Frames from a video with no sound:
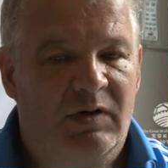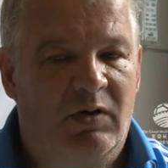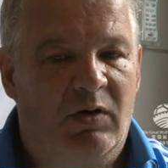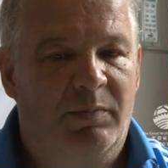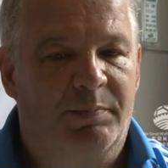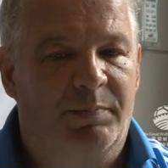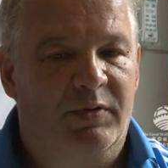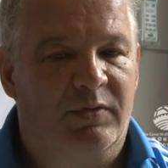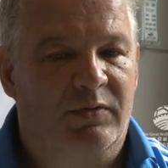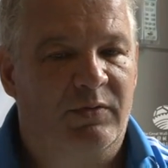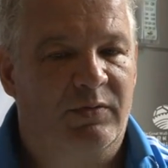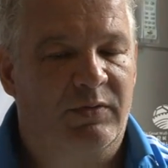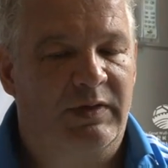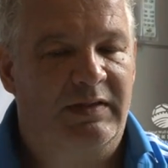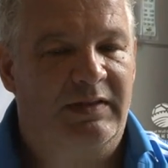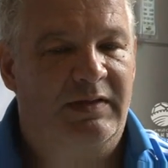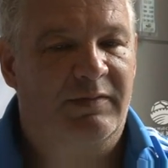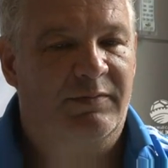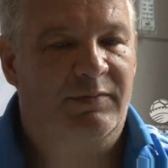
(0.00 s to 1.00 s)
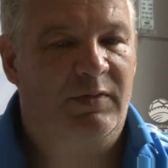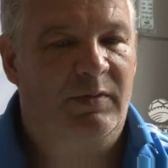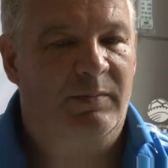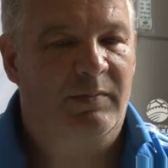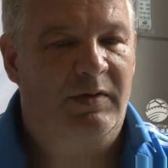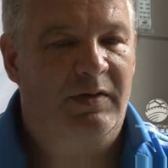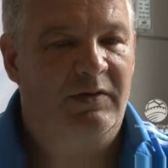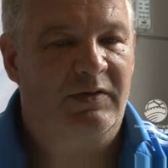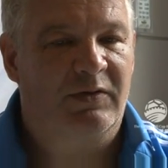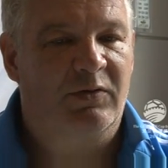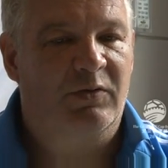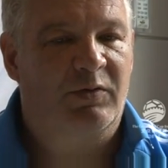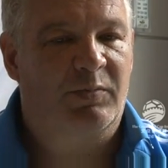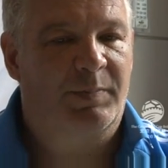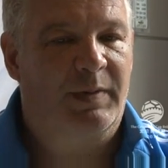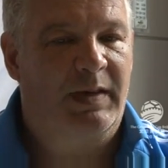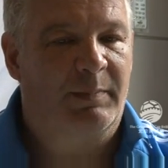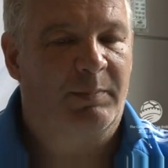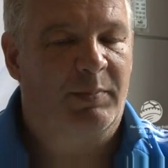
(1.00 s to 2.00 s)
opportunity from a
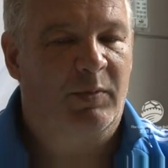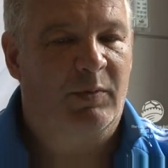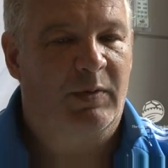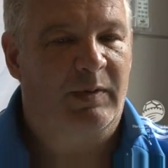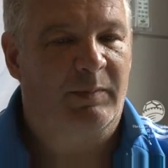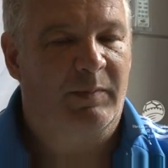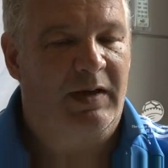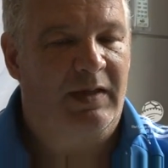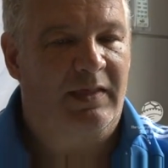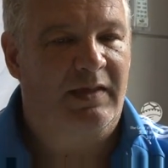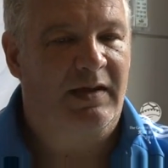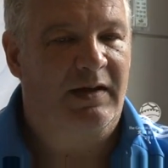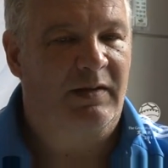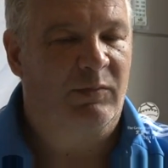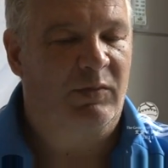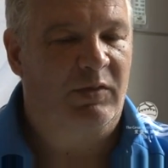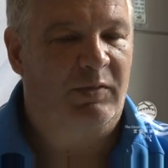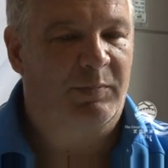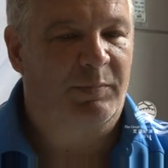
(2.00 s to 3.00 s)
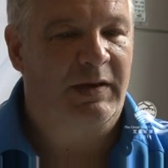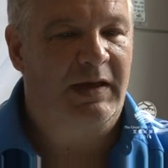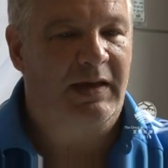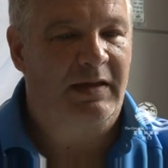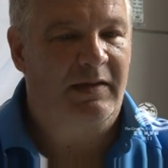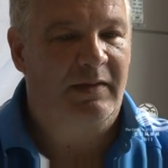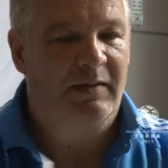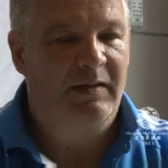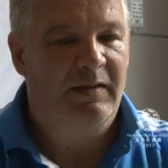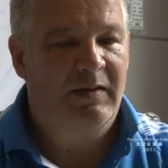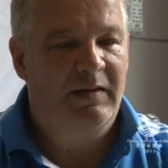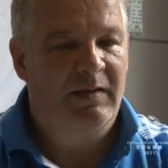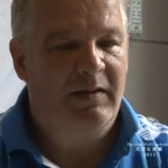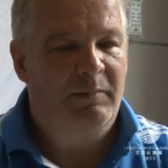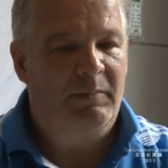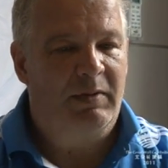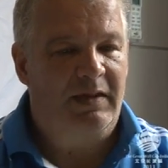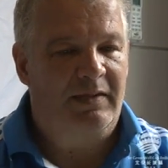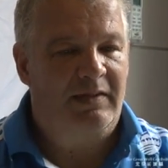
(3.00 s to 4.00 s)
newspaper when my son was playing
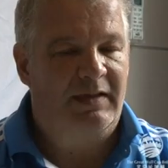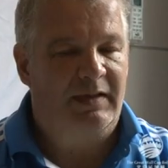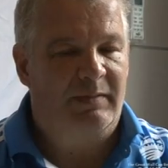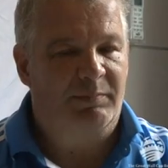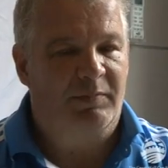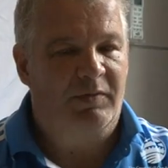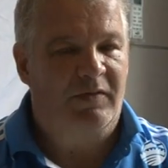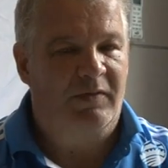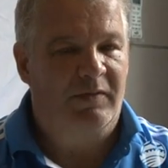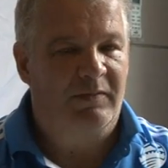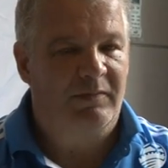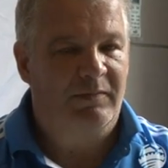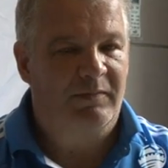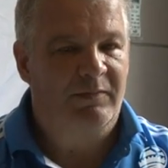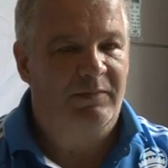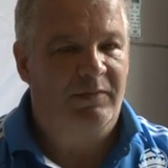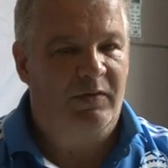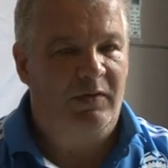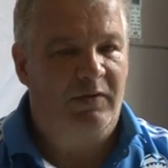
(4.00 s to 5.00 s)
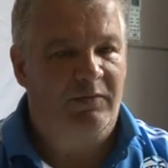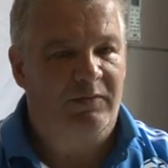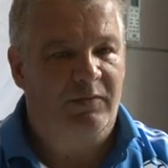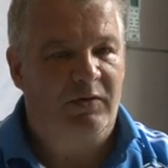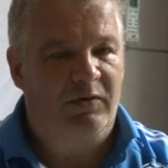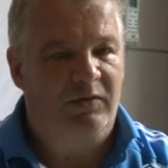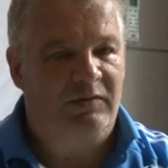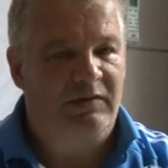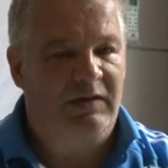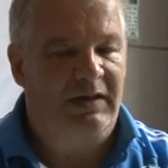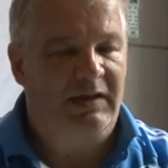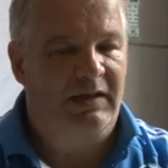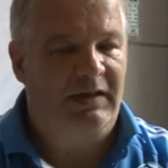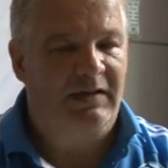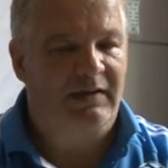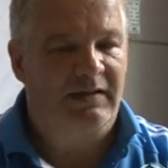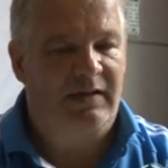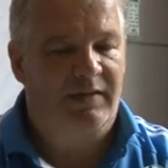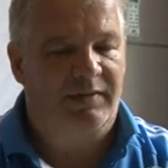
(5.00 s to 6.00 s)
basketball for Thai
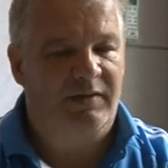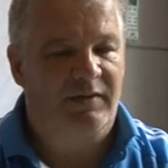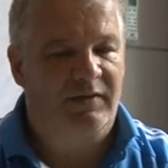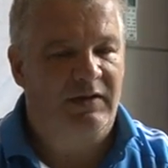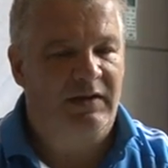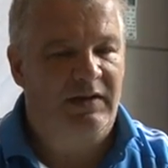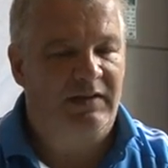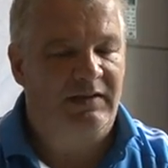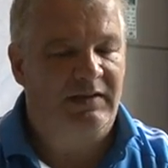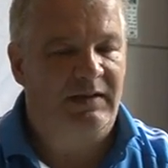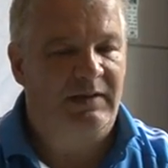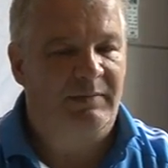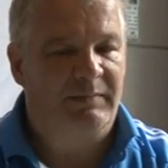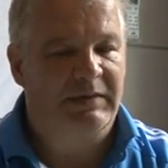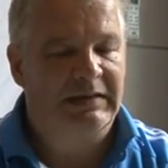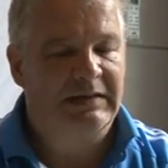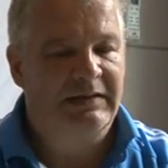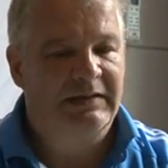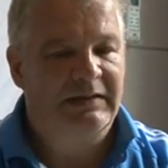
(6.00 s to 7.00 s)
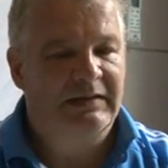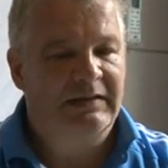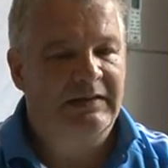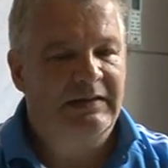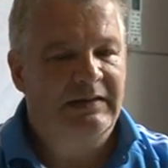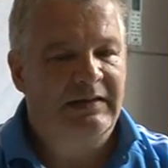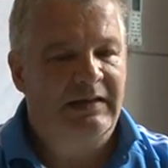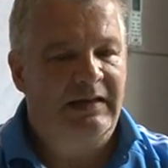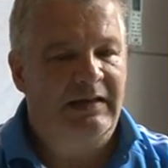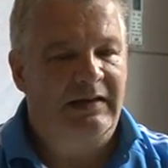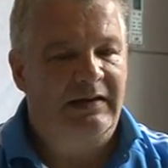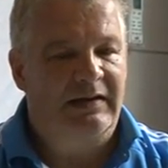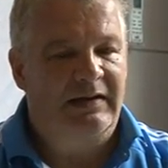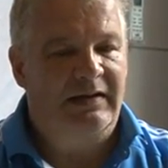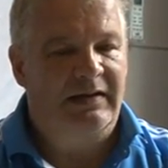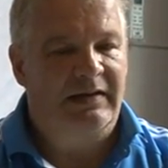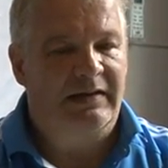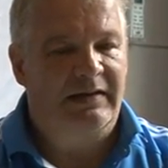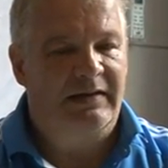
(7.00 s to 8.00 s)
national team. And
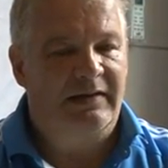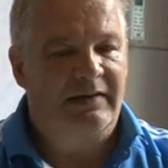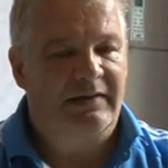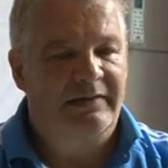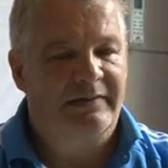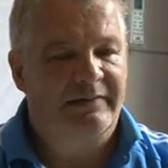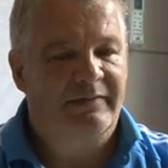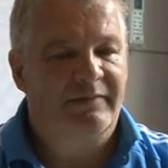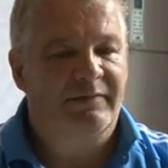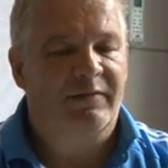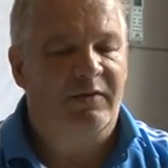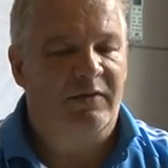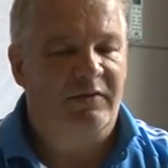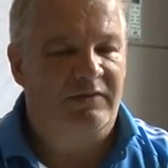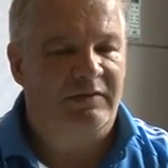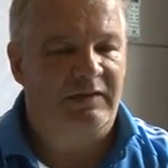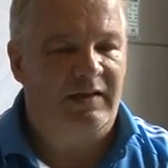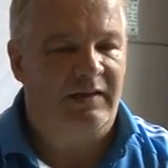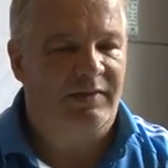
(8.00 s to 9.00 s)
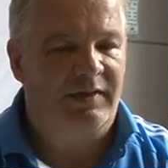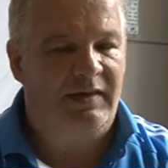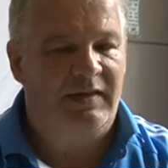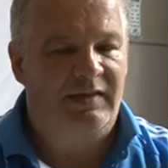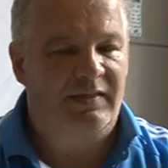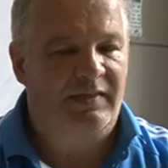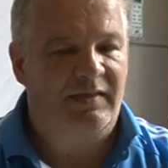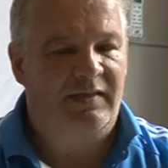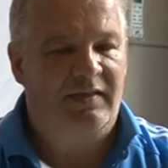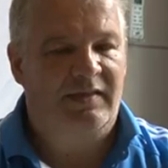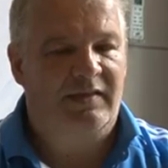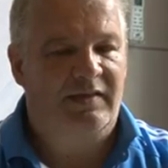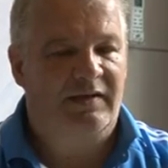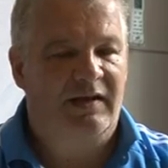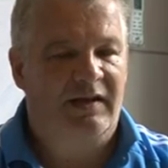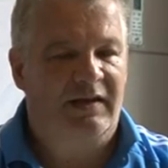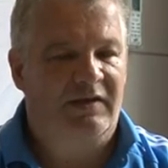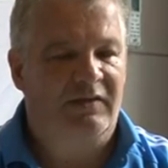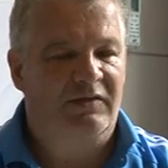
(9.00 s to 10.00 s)
first I think it's
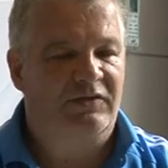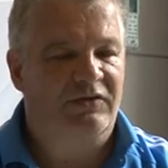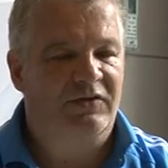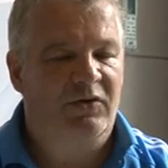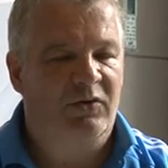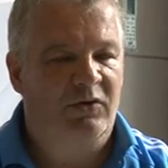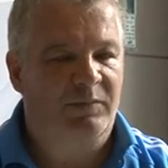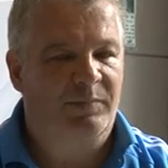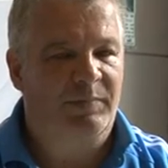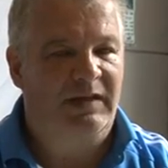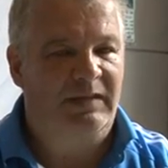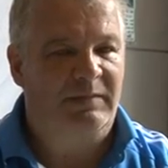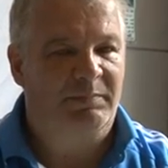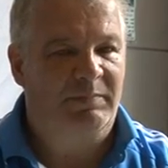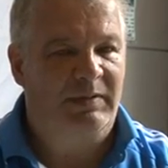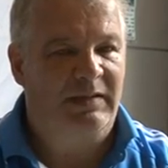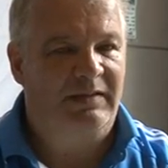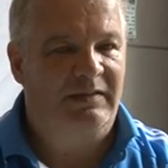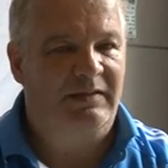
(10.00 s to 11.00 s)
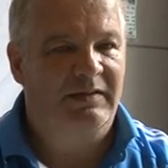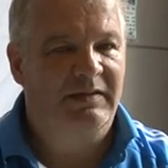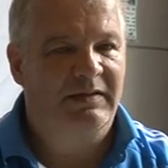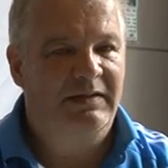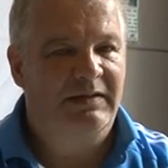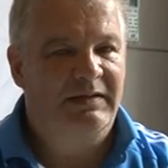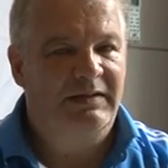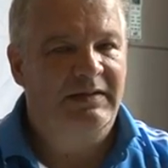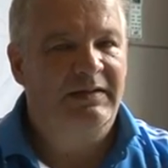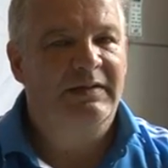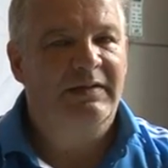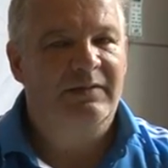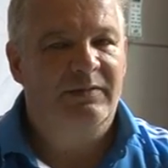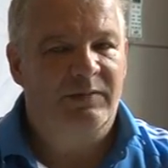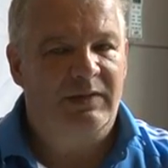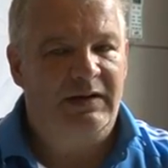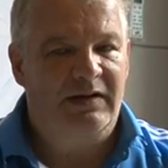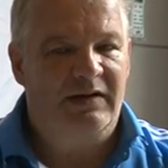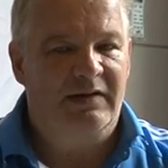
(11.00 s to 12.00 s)
like a joke, but
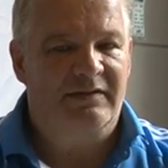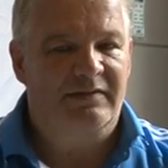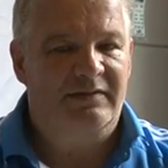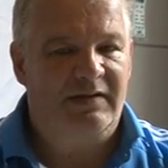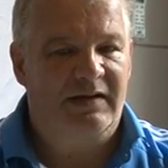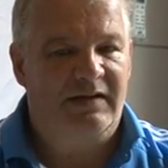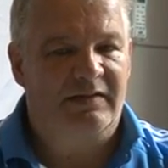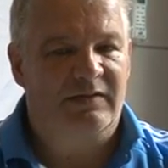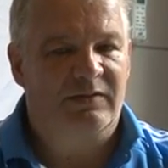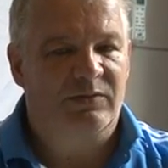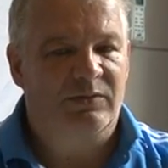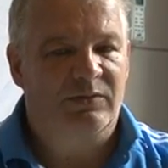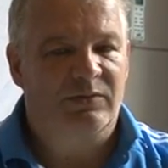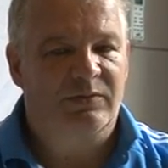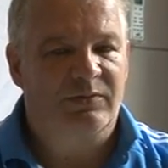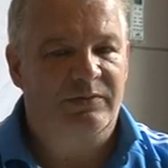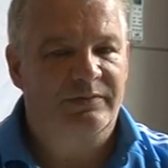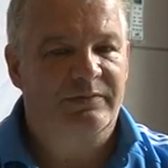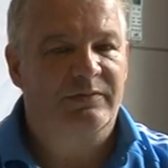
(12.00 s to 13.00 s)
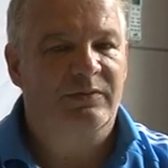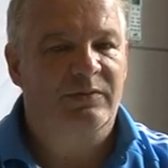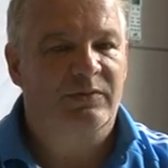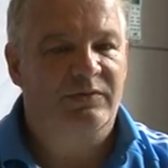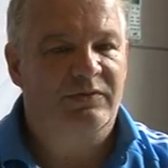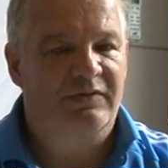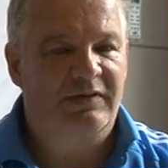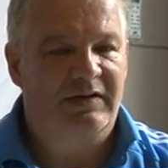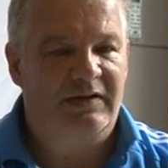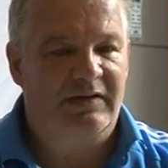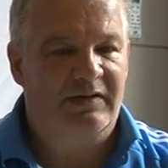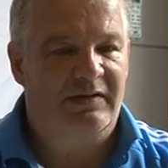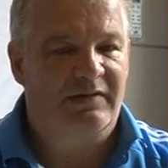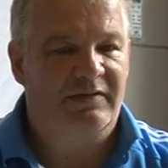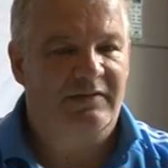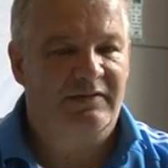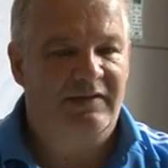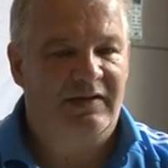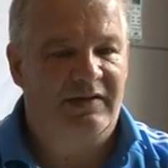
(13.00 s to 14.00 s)
when I start to
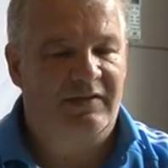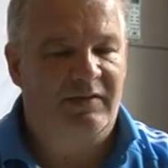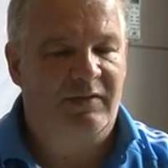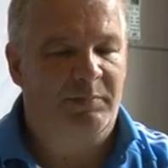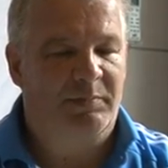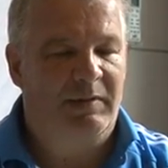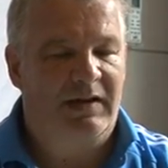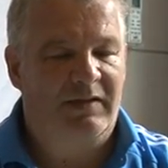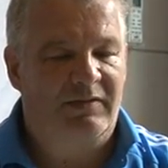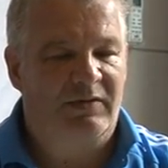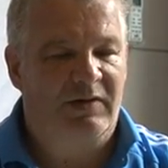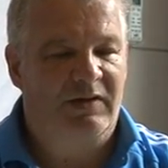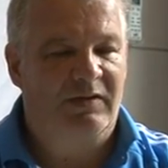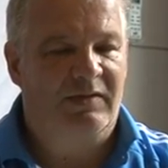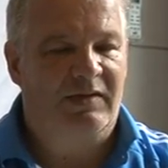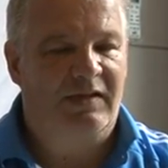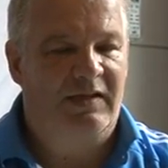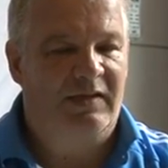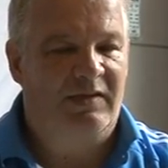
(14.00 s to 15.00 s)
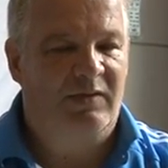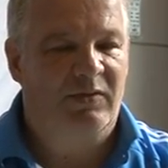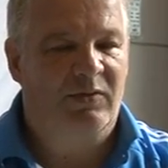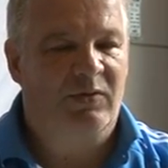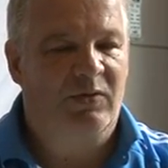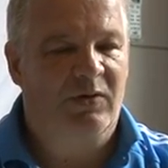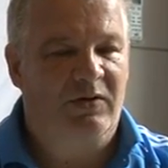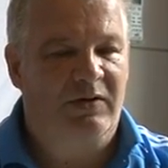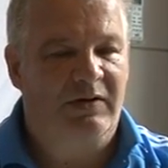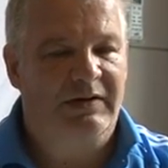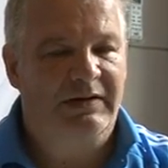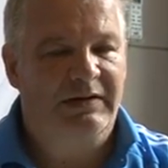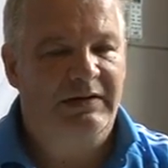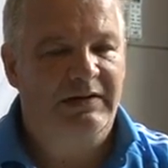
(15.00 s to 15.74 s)
check the backgrounds and so on,